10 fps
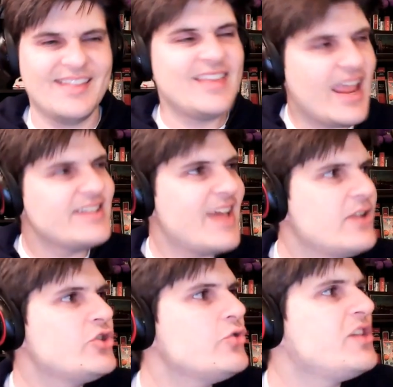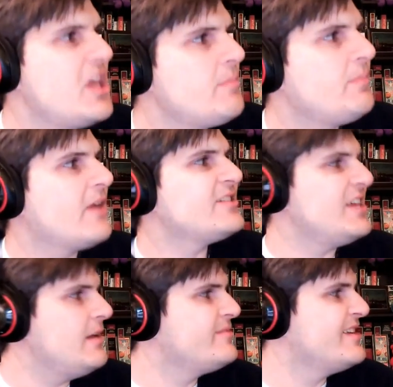They tend to keep their
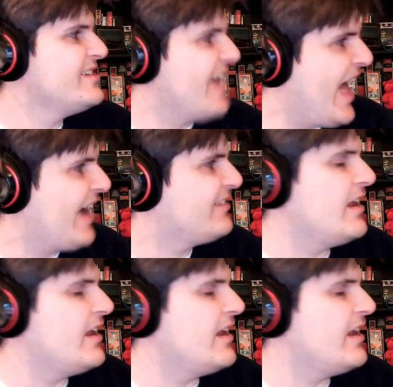teams intact.